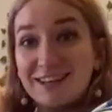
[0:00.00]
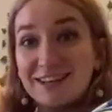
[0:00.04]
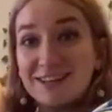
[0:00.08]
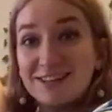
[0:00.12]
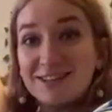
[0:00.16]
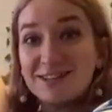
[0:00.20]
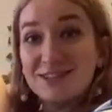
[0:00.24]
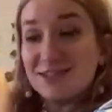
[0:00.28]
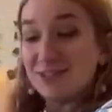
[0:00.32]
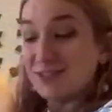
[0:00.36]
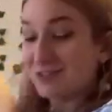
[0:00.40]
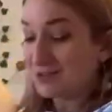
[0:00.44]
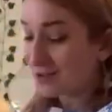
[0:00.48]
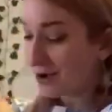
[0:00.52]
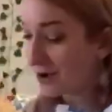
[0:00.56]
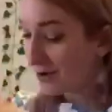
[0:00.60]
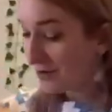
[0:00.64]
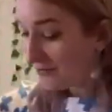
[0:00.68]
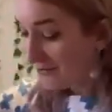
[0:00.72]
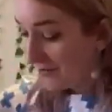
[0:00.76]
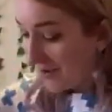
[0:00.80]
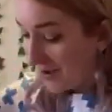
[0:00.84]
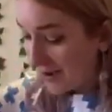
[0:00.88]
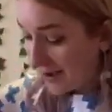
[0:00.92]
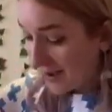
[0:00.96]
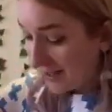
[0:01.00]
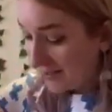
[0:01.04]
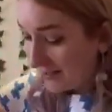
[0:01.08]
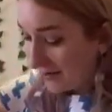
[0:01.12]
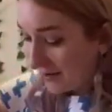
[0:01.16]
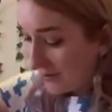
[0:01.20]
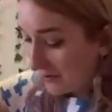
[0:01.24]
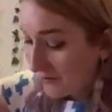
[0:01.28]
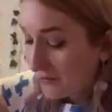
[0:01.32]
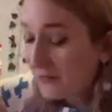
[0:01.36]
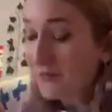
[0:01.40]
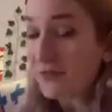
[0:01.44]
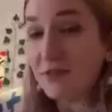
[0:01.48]
So fun, and
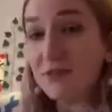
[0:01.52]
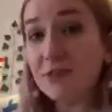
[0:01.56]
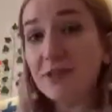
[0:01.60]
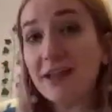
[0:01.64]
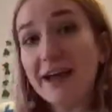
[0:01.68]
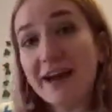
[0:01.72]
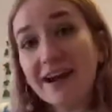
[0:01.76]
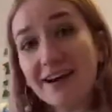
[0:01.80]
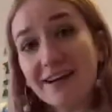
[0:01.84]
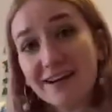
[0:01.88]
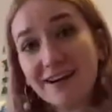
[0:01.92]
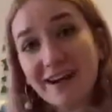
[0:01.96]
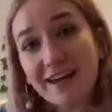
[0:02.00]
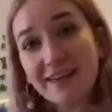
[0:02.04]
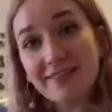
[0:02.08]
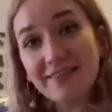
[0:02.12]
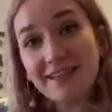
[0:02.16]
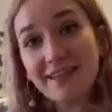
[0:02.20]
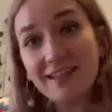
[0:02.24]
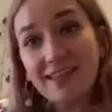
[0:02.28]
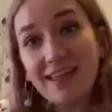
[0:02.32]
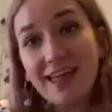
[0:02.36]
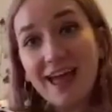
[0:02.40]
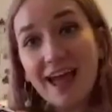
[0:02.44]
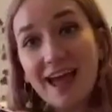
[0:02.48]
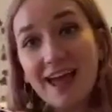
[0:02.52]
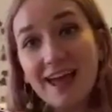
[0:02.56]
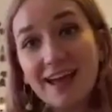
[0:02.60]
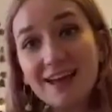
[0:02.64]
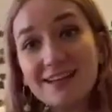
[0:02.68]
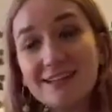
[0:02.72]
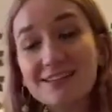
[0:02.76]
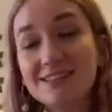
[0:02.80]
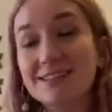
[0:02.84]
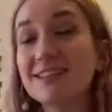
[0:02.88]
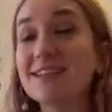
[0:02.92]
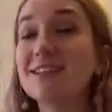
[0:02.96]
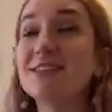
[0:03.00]
they're flared at the
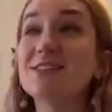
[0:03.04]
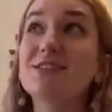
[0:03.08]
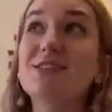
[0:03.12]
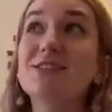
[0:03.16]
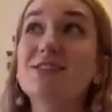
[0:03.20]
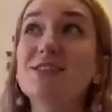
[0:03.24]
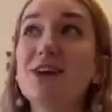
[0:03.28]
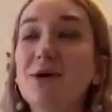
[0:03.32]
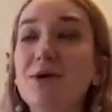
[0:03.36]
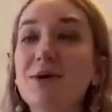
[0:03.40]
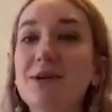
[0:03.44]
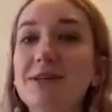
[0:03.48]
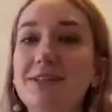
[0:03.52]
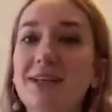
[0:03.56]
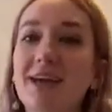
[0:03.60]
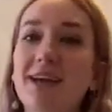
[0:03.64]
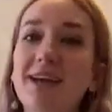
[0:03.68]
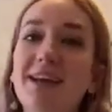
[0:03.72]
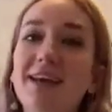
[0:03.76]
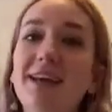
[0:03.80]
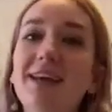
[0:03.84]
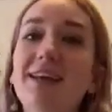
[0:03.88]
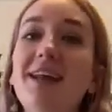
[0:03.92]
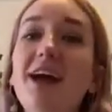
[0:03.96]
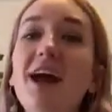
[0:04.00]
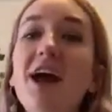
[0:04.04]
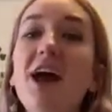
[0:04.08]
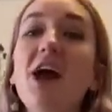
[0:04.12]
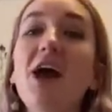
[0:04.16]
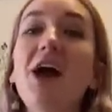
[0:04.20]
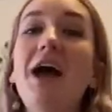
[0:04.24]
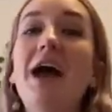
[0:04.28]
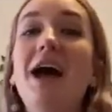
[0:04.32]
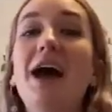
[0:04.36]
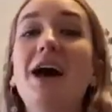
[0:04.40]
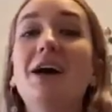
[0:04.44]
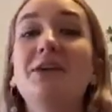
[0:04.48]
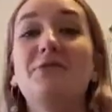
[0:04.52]
legs. So excited.
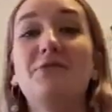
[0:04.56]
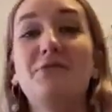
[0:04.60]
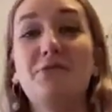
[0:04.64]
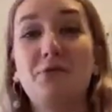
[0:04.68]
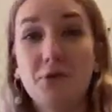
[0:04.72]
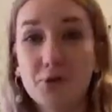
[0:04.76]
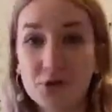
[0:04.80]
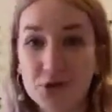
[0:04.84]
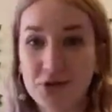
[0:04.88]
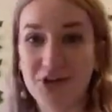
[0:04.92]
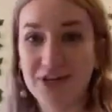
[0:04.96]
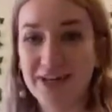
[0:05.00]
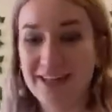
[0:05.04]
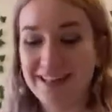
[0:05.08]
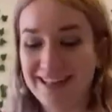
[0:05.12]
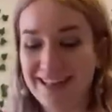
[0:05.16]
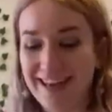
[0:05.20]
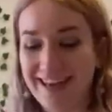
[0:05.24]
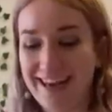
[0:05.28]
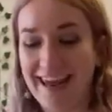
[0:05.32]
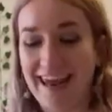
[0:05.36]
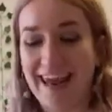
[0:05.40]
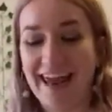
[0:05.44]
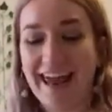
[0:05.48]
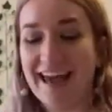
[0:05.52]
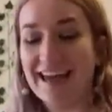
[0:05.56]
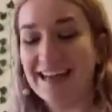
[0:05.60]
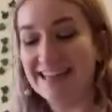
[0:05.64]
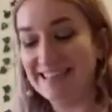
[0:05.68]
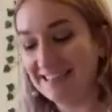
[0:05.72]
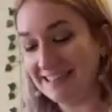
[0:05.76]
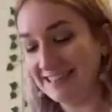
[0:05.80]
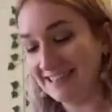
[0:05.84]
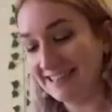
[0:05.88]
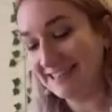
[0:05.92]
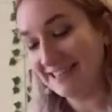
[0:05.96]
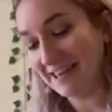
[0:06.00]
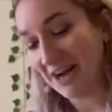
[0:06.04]
Unfortunately, I
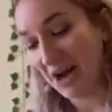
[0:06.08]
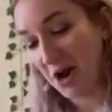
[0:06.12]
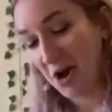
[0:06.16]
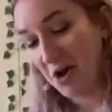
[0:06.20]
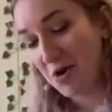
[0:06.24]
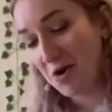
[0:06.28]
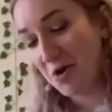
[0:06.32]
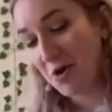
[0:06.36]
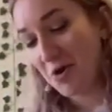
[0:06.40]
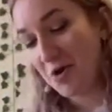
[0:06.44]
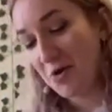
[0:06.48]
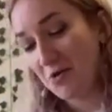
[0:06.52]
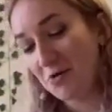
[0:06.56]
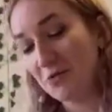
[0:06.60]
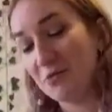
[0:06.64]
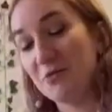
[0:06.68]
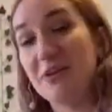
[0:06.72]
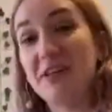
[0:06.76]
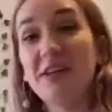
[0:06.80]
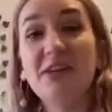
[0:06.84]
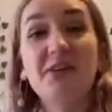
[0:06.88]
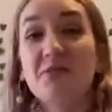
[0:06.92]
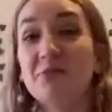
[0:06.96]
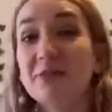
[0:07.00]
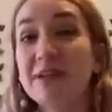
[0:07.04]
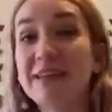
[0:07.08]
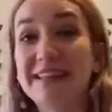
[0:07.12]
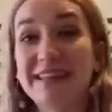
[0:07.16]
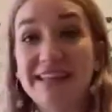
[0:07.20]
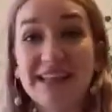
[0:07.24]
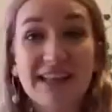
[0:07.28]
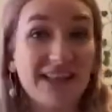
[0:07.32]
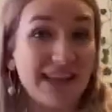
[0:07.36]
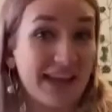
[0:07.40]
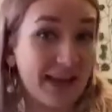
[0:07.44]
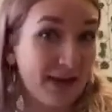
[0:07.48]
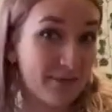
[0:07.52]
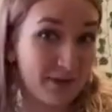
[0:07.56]
didn't really read
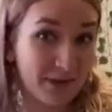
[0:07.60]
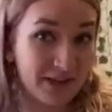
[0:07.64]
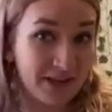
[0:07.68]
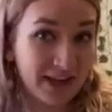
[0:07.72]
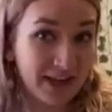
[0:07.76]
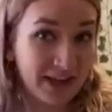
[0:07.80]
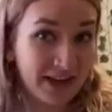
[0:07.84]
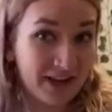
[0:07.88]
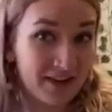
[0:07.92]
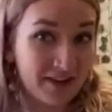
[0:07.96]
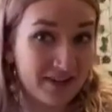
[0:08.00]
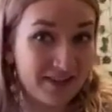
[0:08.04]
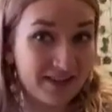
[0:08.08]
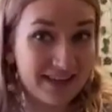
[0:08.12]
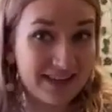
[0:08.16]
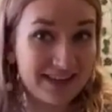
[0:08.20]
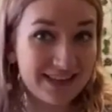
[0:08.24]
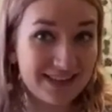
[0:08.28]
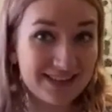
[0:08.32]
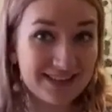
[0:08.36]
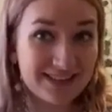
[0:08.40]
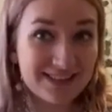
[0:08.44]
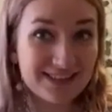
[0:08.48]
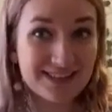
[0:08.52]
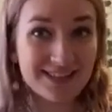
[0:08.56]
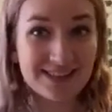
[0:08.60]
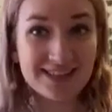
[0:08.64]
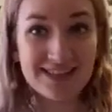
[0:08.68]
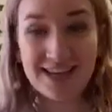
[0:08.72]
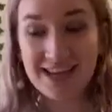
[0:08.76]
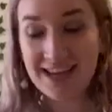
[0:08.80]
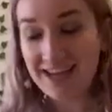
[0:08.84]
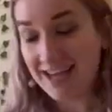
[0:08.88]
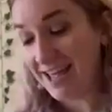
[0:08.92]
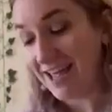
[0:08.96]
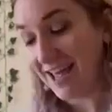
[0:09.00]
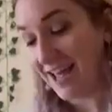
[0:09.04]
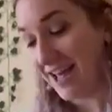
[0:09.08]
the labeling on these
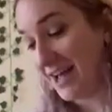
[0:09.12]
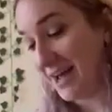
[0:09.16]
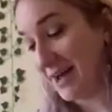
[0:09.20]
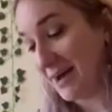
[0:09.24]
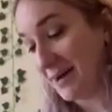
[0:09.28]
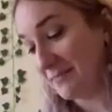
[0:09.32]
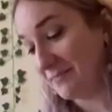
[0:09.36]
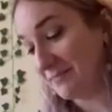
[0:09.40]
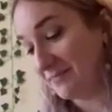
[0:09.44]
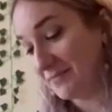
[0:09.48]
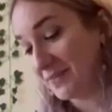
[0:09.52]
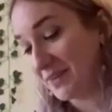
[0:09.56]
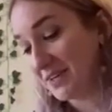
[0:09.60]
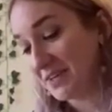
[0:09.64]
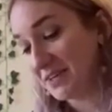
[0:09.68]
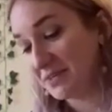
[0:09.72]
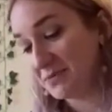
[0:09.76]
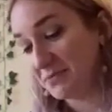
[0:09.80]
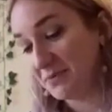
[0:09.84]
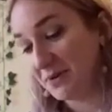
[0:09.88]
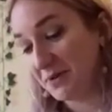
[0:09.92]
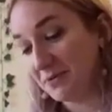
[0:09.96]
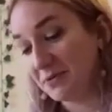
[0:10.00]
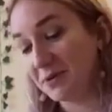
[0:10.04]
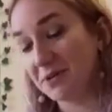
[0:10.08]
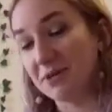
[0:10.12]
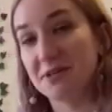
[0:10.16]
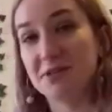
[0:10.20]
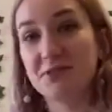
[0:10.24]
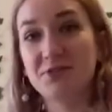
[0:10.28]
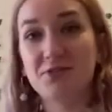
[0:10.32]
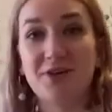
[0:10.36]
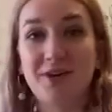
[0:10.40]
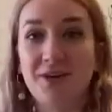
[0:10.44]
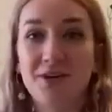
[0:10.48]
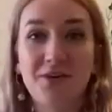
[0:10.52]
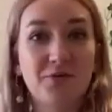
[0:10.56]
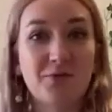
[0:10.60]
because we were
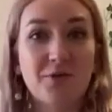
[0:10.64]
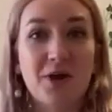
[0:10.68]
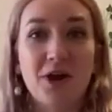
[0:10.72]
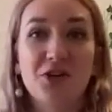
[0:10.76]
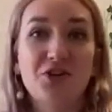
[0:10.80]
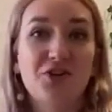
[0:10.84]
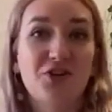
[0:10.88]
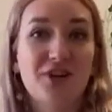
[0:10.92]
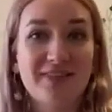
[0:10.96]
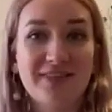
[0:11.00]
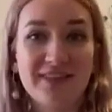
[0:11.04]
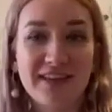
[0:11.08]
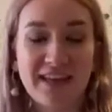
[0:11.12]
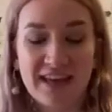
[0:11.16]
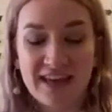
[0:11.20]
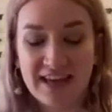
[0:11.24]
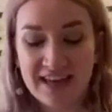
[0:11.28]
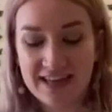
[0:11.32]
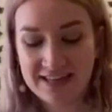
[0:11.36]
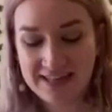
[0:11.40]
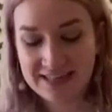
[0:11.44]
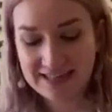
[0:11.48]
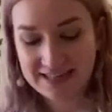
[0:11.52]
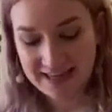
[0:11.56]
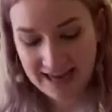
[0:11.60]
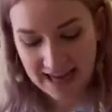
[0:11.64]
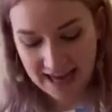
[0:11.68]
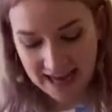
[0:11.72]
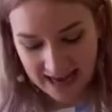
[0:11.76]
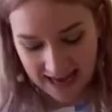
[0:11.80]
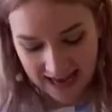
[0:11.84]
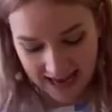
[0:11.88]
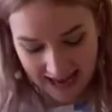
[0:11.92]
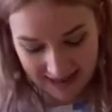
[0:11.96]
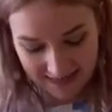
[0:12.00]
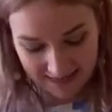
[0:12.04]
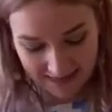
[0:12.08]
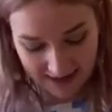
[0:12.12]
trying to rush at the end,
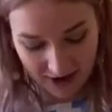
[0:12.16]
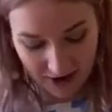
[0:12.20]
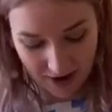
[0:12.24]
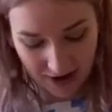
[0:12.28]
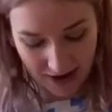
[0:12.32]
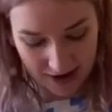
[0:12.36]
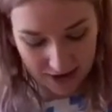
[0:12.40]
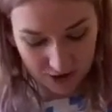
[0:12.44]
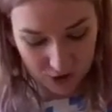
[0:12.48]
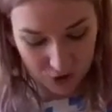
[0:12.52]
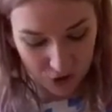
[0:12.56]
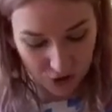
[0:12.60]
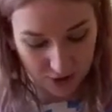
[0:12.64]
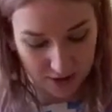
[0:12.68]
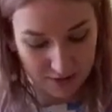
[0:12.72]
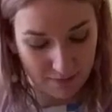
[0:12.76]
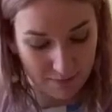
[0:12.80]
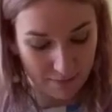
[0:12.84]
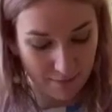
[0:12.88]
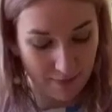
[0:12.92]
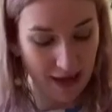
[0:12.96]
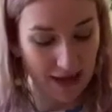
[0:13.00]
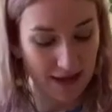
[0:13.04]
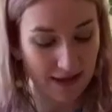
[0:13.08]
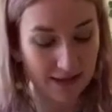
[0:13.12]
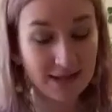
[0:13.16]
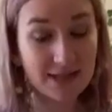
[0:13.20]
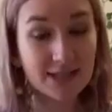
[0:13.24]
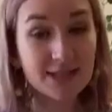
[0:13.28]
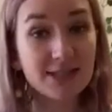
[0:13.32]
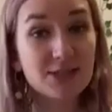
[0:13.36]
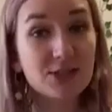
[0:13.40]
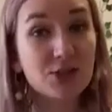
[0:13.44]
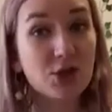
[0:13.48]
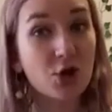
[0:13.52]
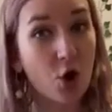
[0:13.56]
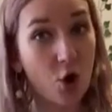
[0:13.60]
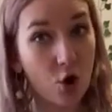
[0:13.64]
and they're actually
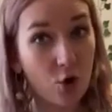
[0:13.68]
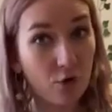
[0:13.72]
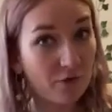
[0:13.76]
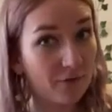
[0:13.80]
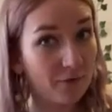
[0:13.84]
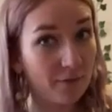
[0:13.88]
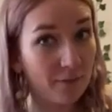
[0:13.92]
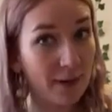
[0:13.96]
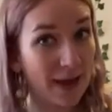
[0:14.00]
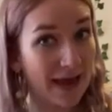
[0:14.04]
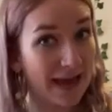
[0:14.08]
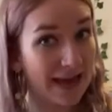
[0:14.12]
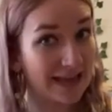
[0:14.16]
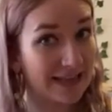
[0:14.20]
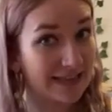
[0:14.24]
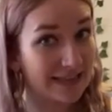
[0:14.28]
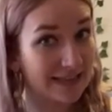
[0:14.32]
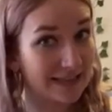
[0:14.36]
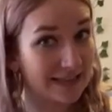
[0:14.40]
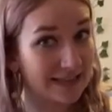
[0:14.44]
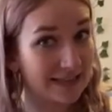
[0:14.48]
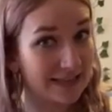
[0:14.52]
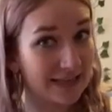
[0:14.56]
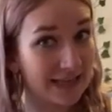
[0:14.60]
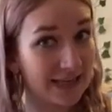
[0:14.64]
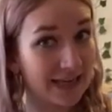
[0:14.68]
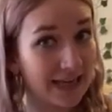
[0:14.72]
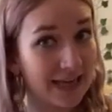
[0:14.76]
men's golf pants.